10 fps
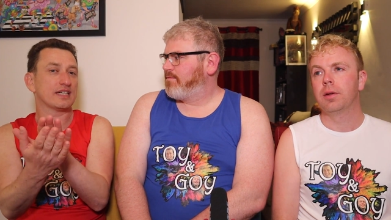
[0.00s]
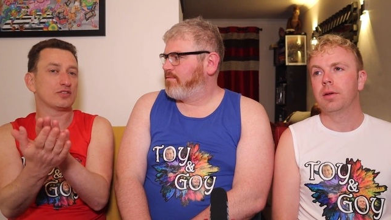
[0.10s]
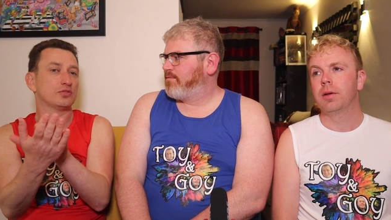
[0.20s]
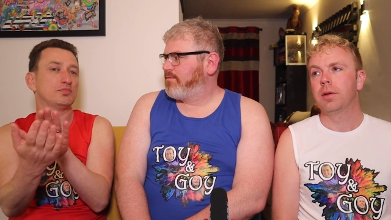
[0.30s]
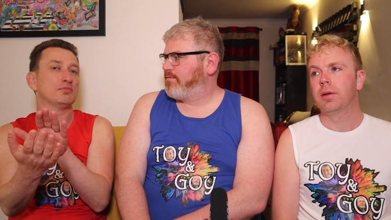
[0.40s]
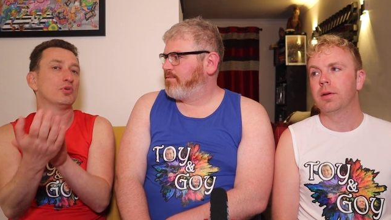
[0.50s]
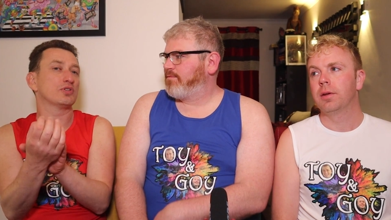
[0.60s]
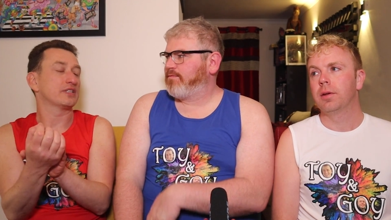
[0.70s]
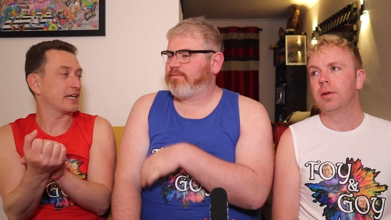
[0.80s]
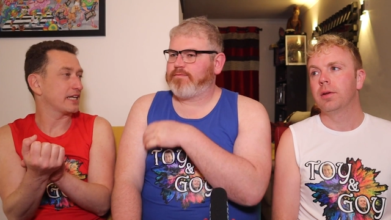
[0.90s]
Speaker 1: her to be more
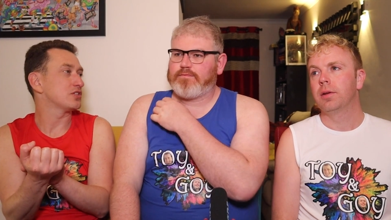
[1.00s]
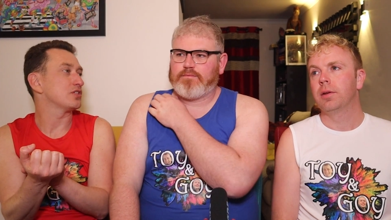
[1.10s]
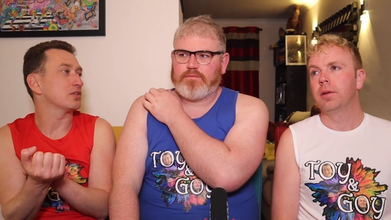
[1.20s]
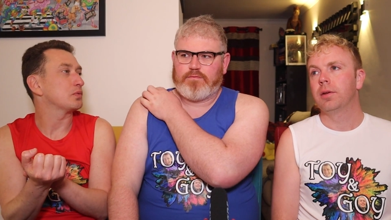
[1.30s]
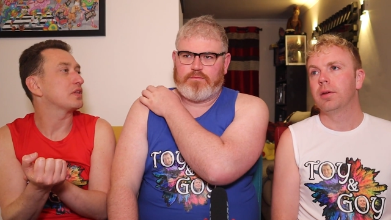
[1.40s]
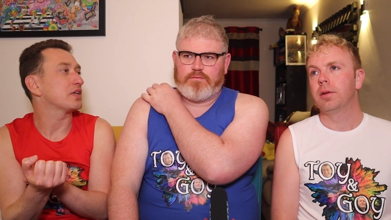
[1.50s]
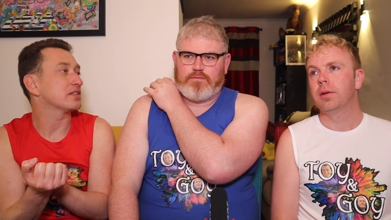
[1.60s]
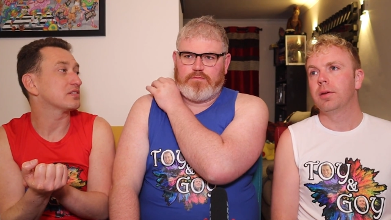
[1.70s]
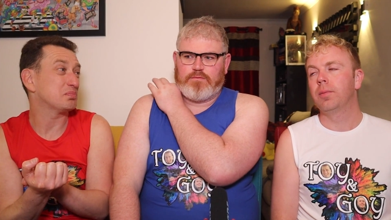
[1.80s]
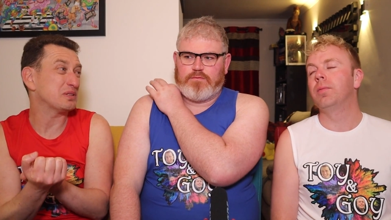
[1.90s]
engaging with
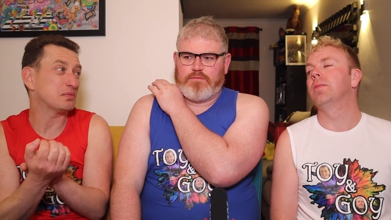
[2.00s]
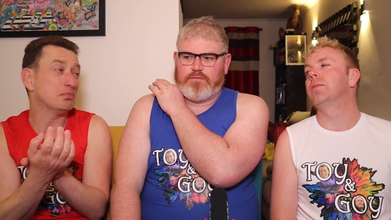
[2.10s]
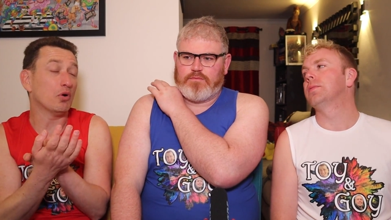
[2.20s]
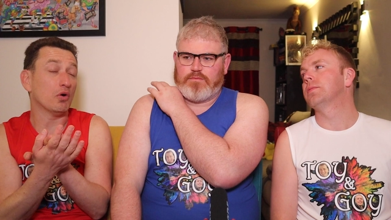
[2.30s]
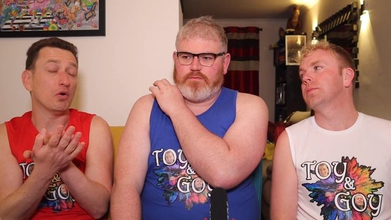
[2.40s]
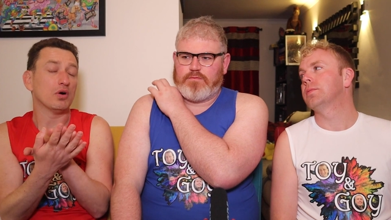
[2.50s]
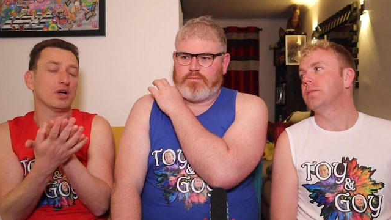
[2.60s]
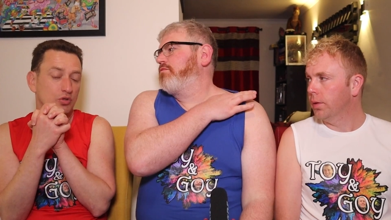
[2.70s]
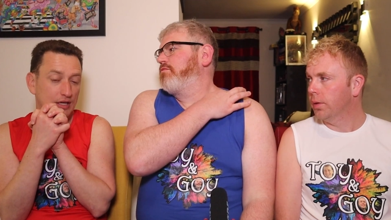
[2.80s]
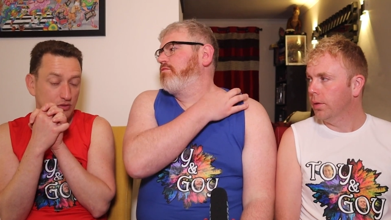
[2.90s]
us, a mm-hmm. bit more.
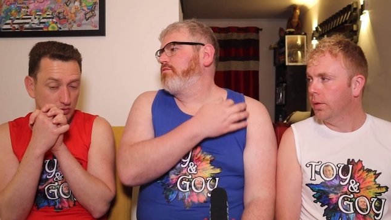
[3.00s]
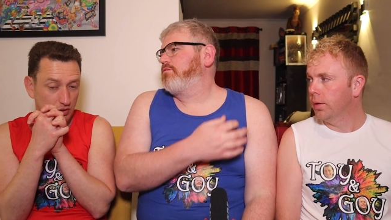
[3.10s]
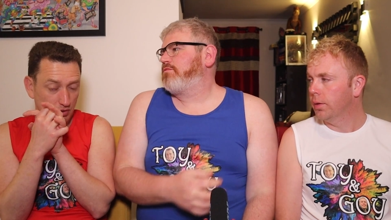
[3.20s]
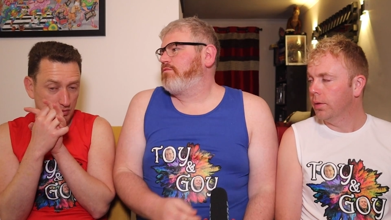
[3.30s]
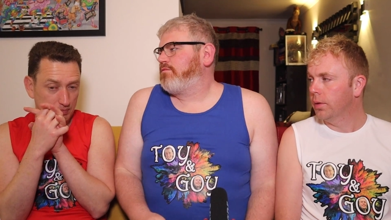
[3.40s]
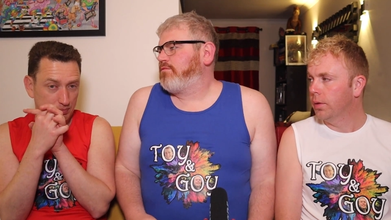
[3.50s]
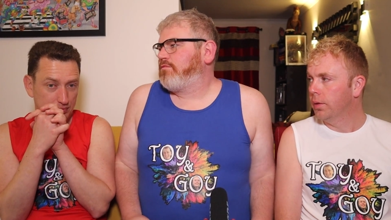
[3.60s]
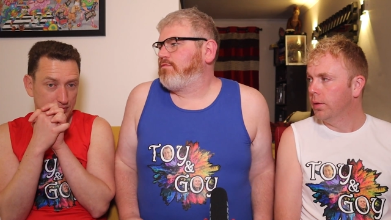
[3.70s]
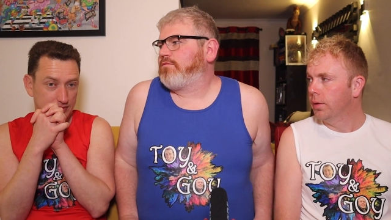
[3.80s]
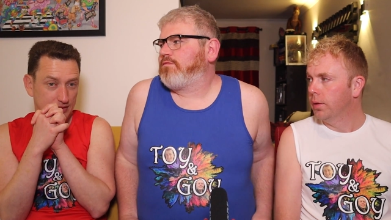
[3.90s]
I do hope
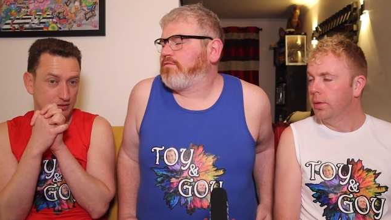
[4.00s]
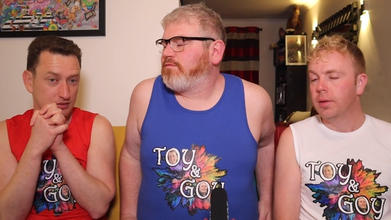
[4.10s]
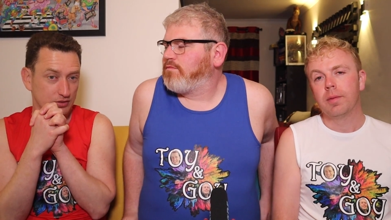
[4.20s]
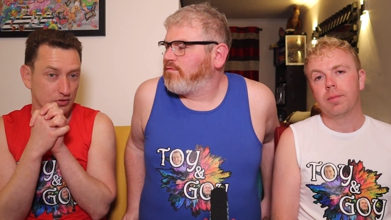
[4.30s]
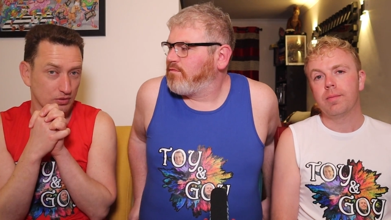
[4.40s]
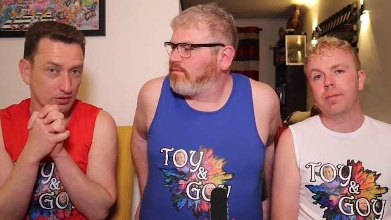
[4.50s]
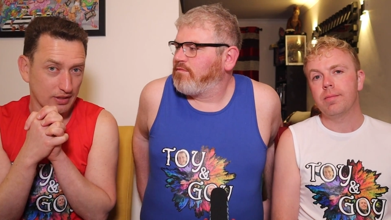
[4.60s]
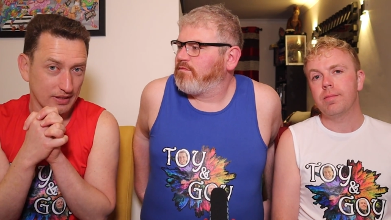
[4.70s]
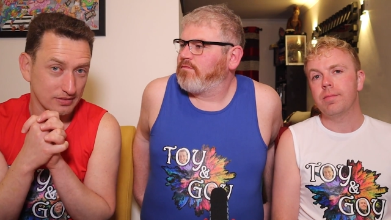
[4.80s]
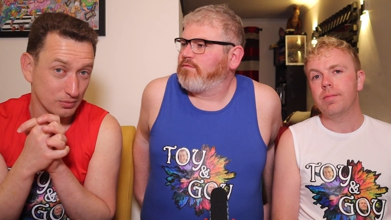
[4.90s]
that uh, you
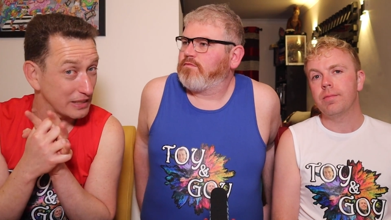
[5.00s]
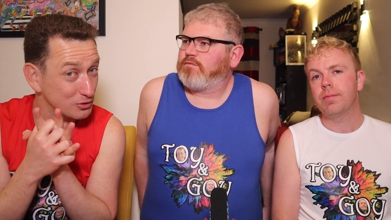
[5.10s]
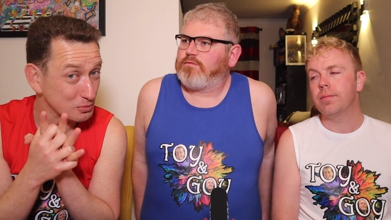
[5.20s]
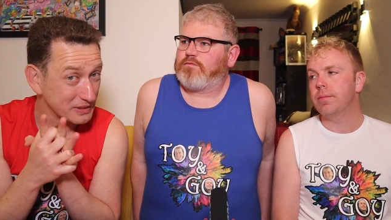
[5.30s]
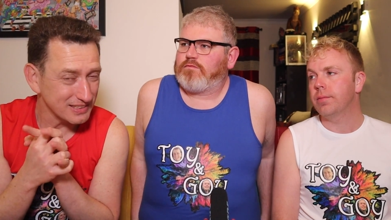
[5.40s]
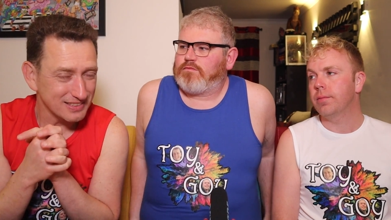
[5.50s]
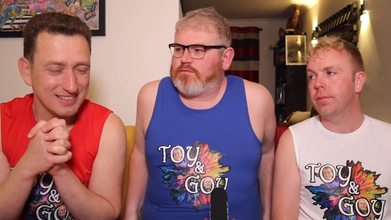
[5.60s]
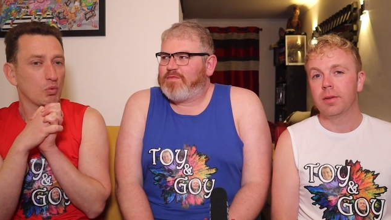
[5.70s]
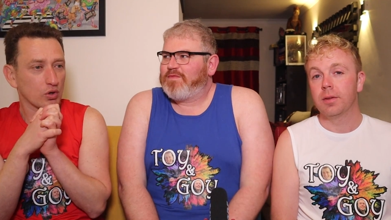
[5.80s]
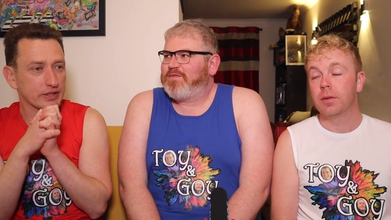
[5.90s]
guys, we are Domi,
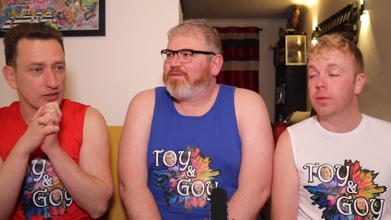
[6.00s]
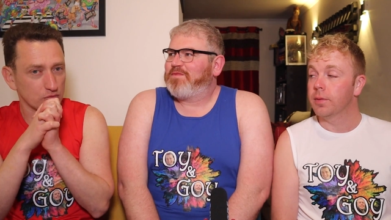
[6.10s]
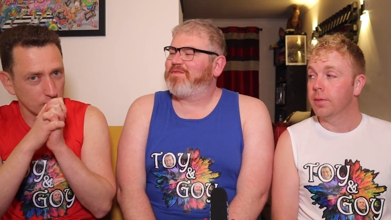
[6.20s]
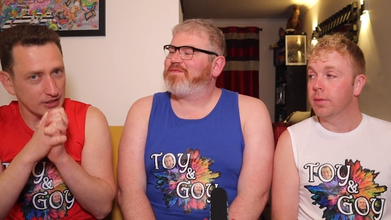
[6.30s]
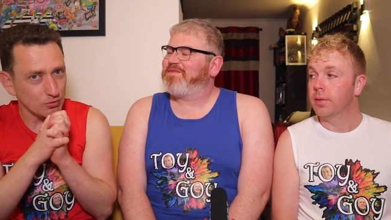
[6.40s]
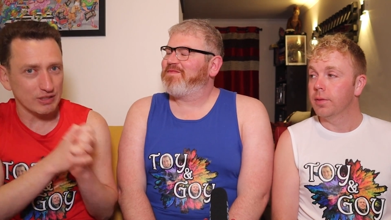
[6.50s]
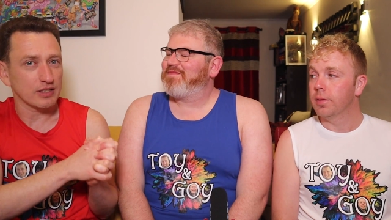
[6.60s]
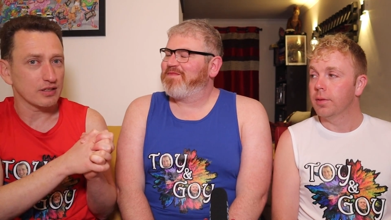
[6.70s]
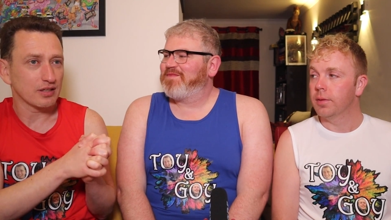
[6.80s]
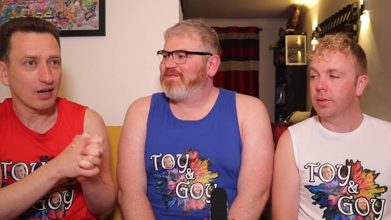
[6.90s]
working really,
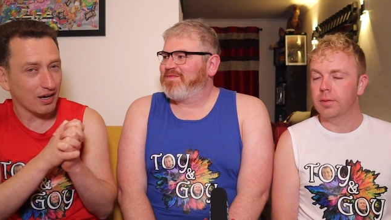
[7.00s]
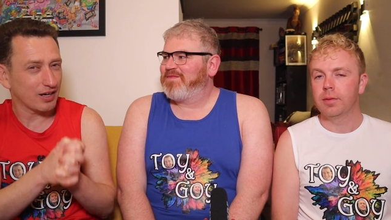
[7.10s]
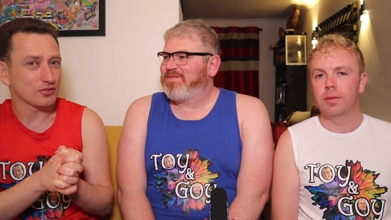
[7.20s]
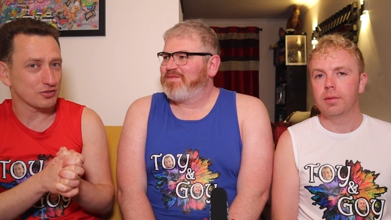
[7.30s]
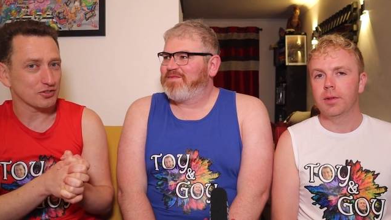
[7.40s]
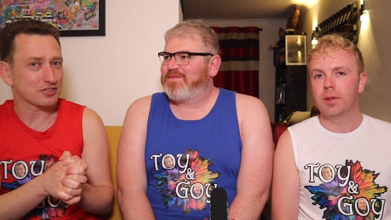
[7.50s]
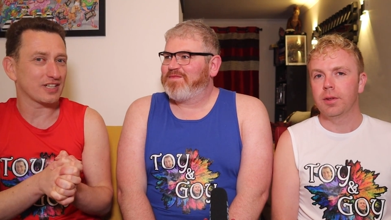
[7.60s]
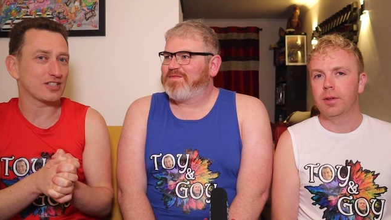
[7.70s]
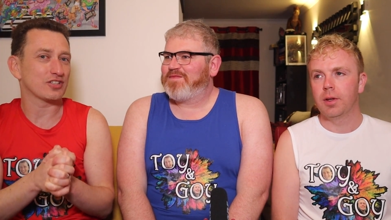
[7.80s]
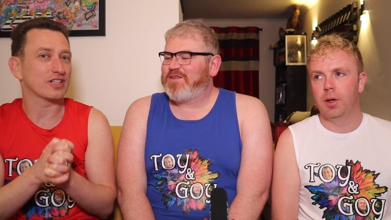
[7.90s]
really hard on your
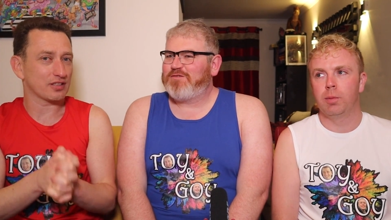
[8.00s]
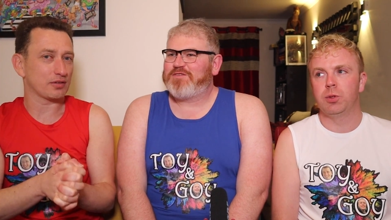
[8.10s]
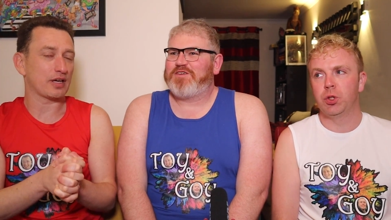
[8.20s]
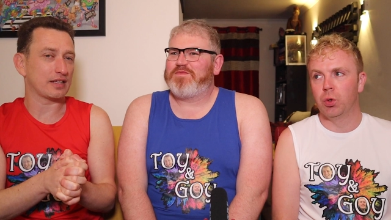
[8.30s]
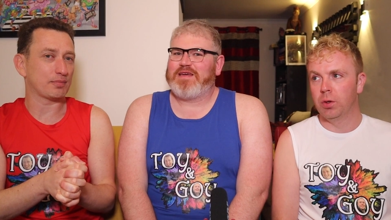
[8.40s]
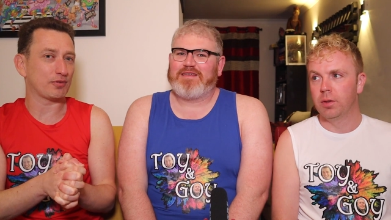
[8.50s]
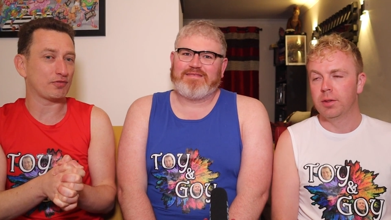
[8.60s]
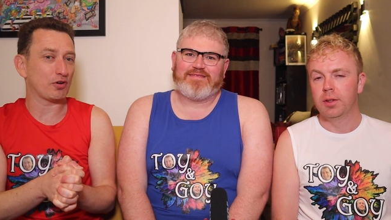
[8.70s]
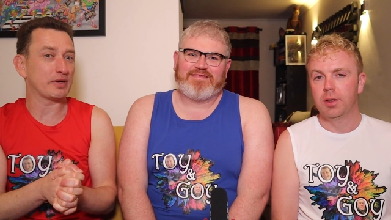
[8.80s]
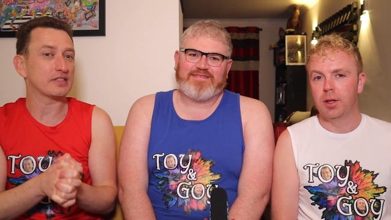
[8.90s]
staging and, the, the
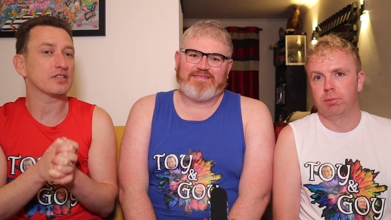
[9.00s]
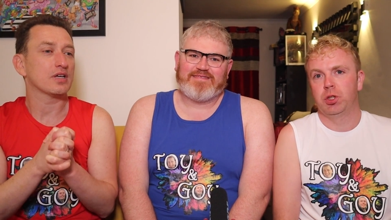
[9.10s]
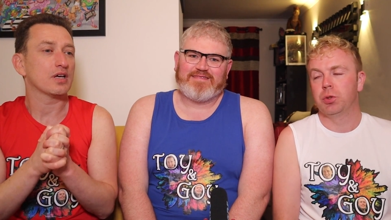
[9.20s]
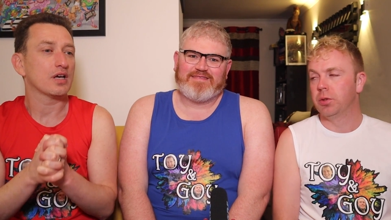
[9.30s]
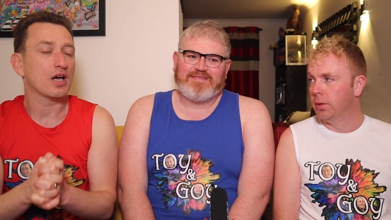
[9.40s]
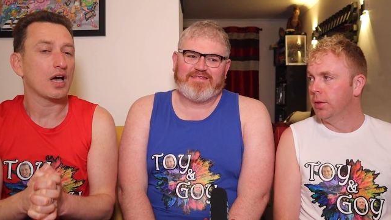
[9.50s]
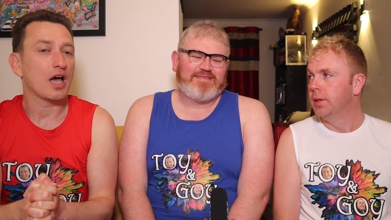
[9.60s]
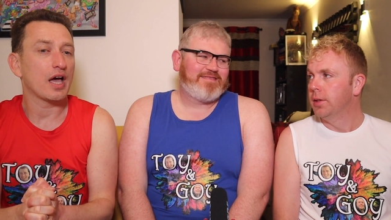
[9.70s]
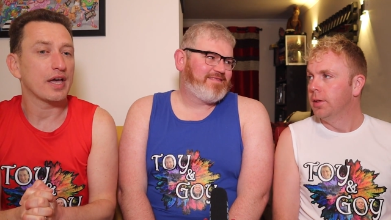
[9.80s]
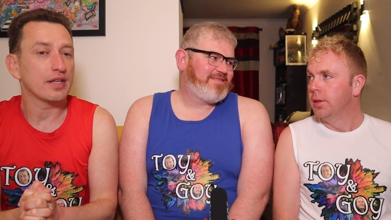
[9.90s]
performance. I'm sure.
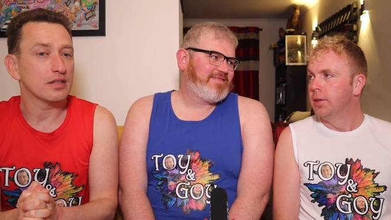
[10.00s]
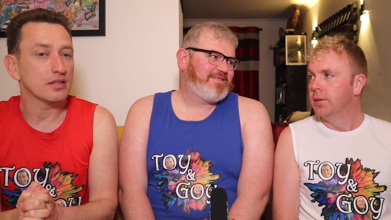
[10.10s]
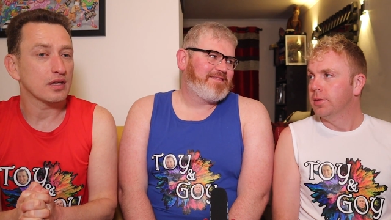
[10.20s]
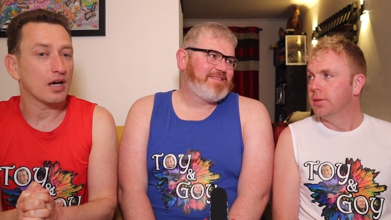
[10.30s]
And